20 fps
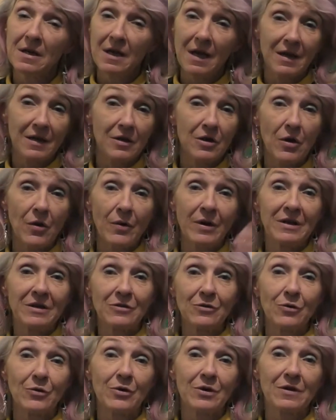and going
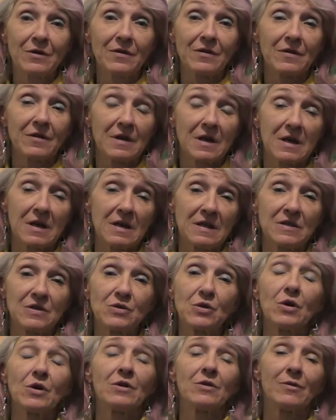north to
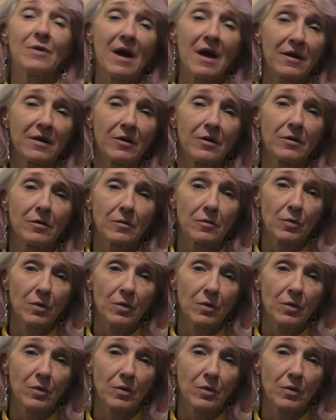Colorado,